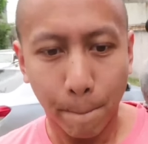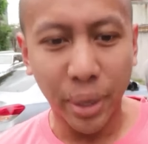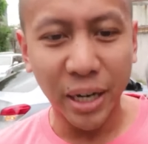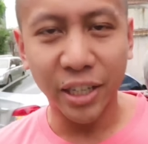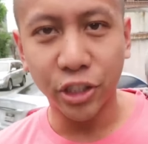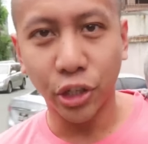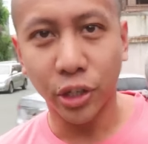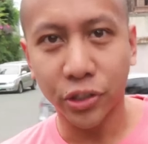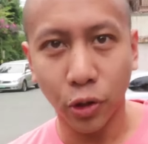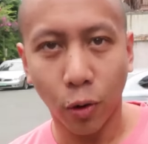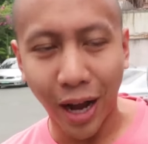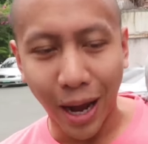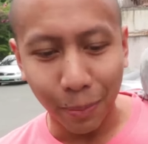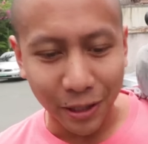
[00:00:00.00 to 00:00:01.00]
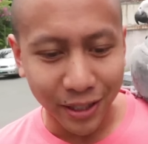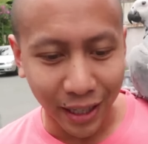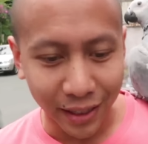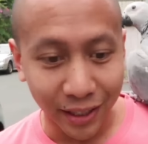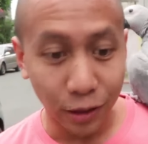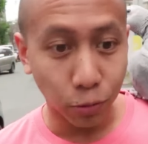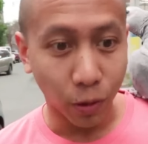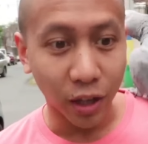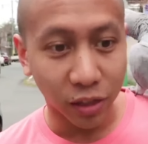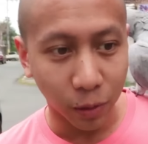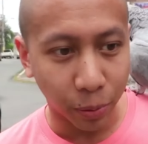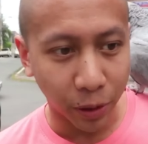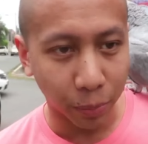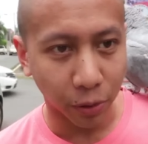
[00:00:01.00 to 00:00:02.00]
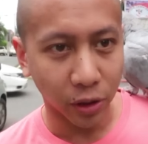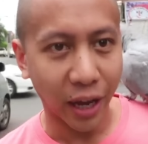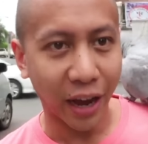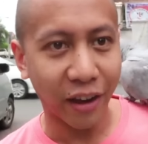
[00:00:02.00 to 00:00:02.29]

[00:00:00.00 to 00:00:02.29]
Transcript: But it just so happens that these wealthy people